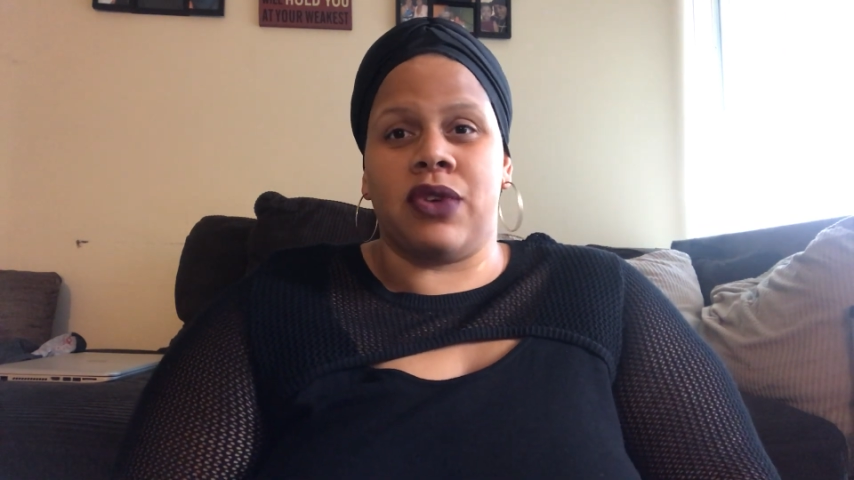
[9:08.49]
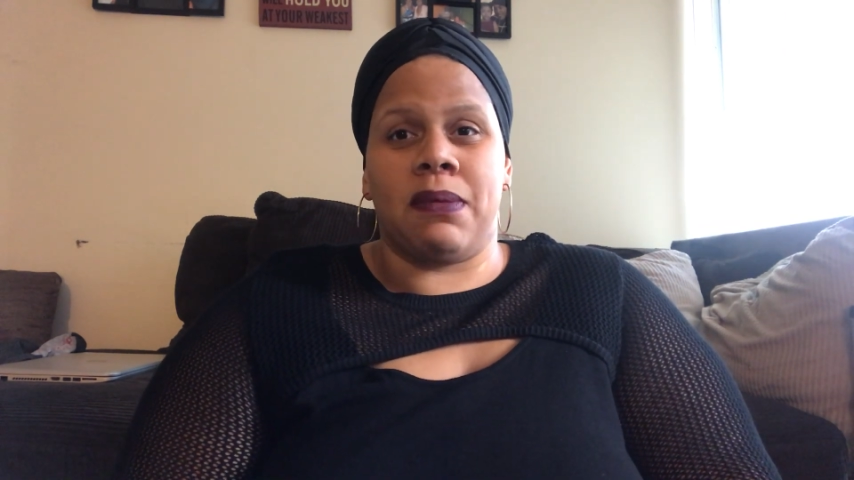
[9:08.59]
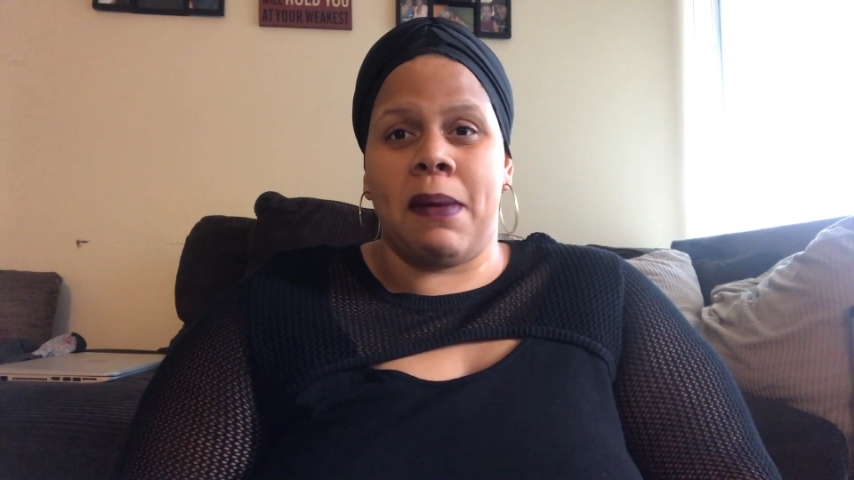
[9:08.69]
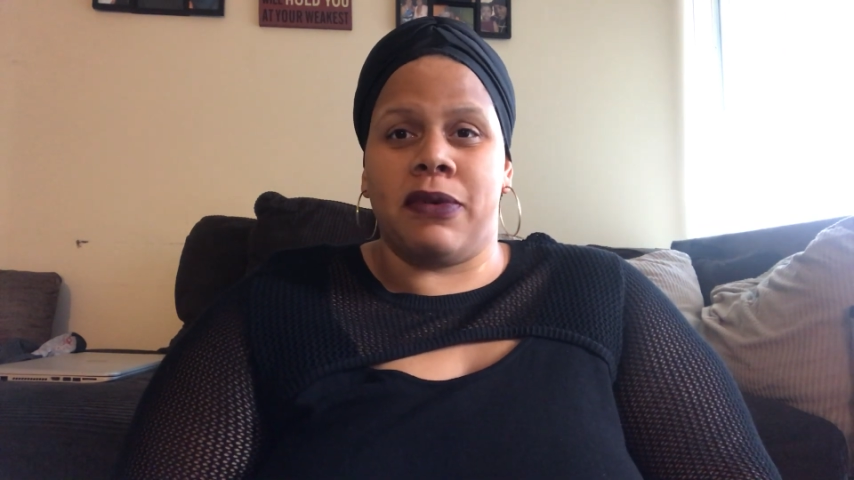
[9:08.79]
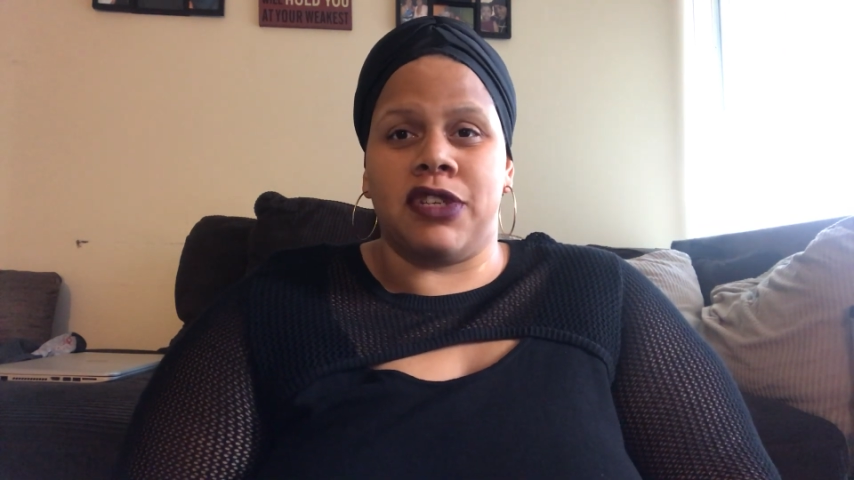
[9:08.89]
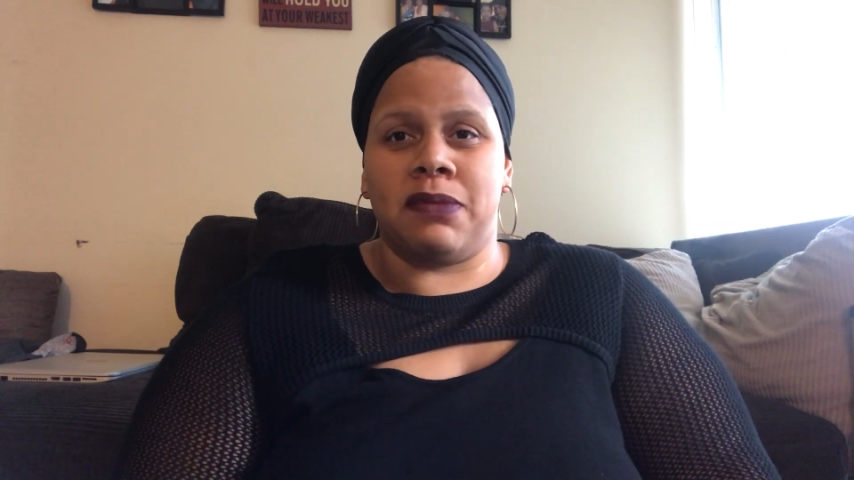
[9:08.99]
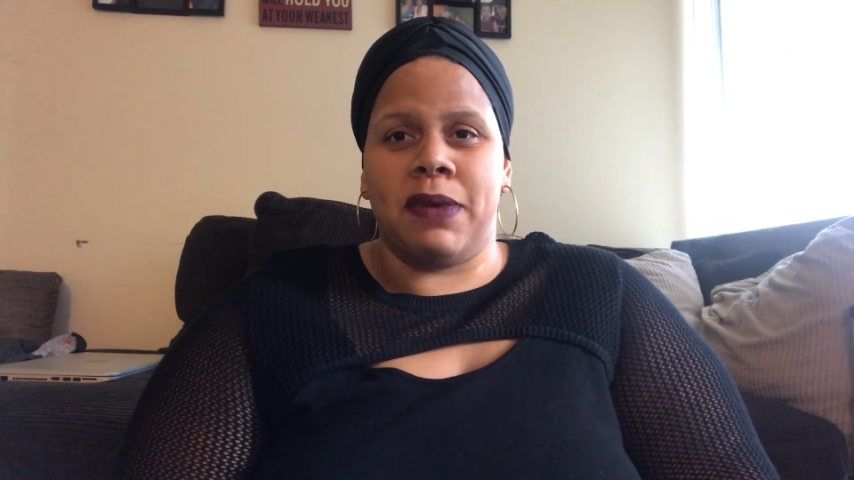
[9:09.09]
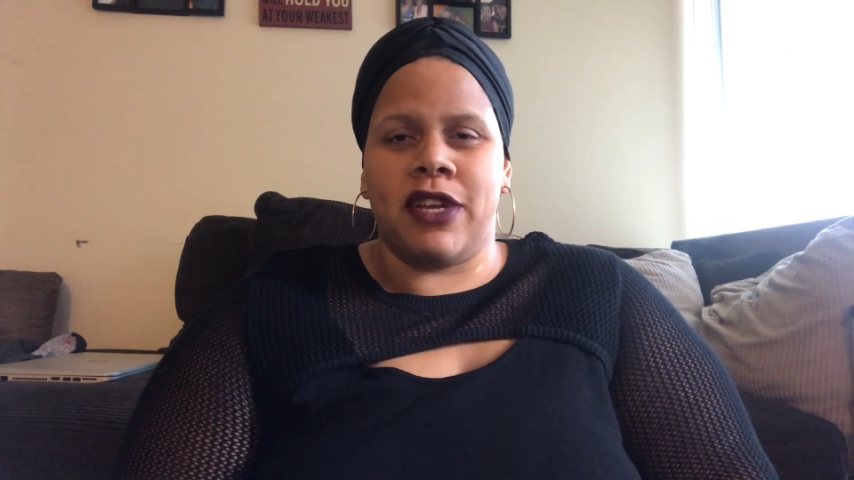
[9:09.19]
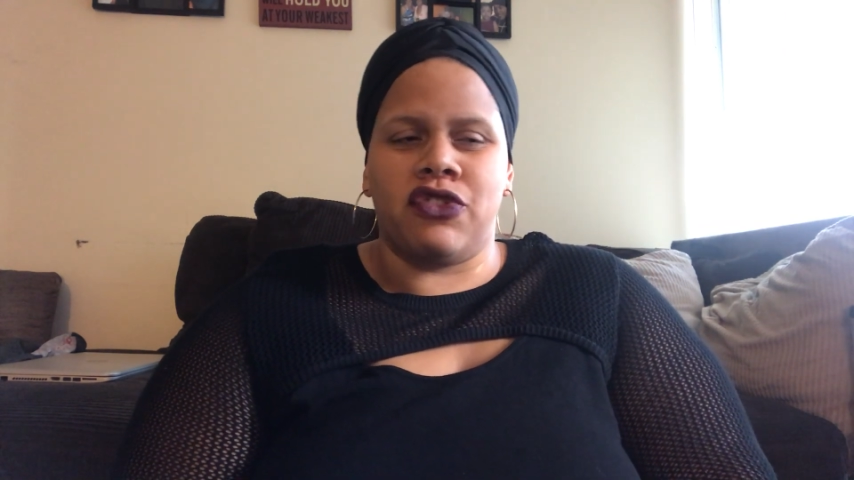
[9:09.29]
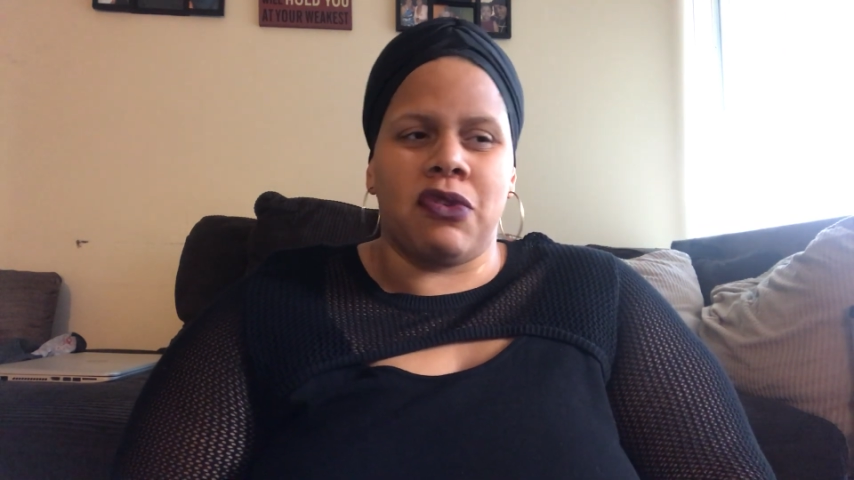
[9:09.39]
people are just
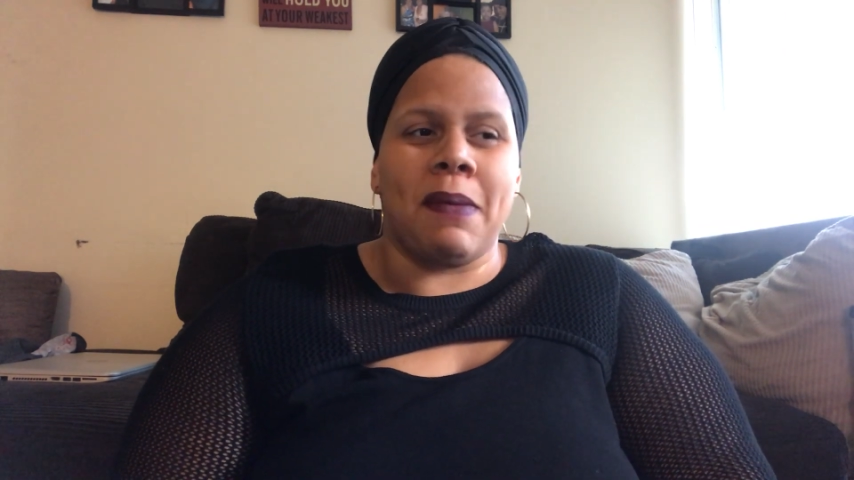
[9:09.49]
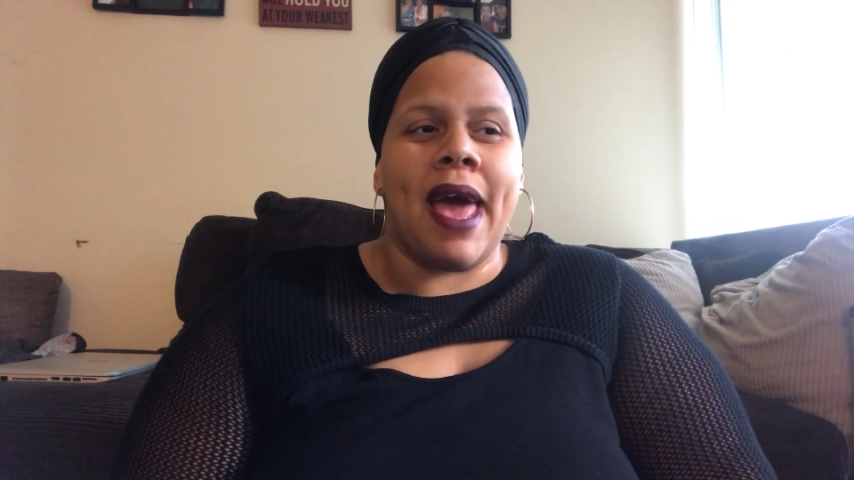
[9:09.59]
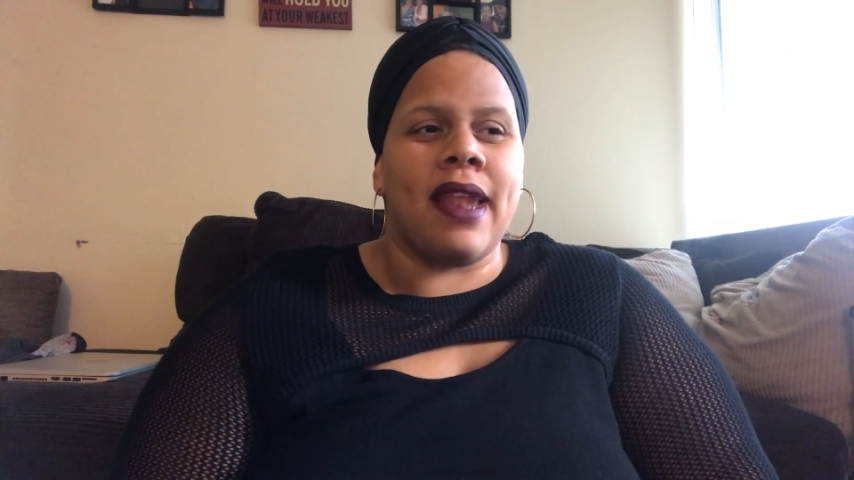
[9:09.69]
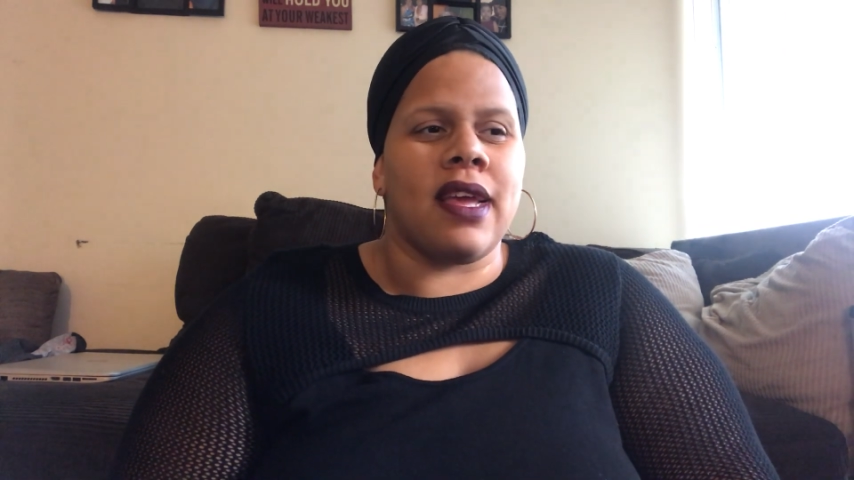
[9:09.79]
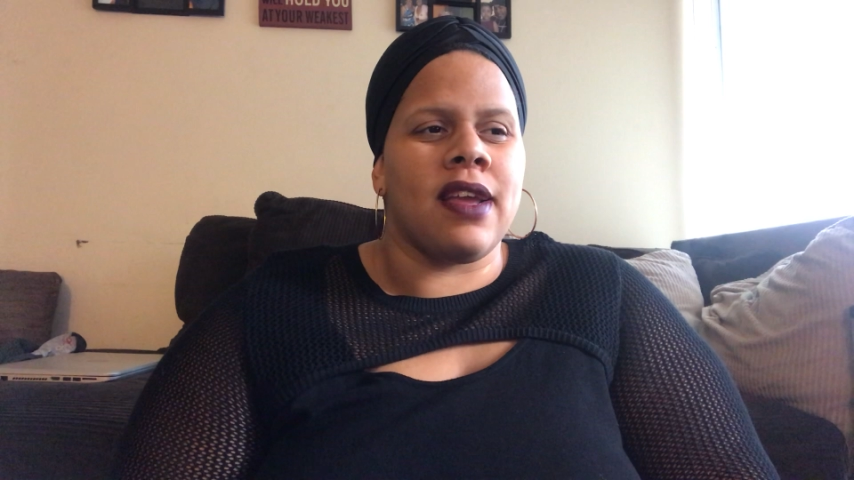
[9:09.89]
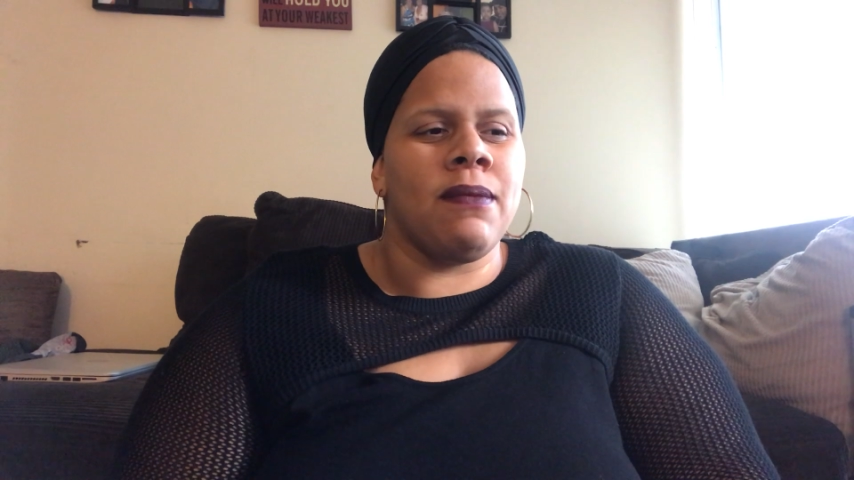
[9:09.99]
being dramatic.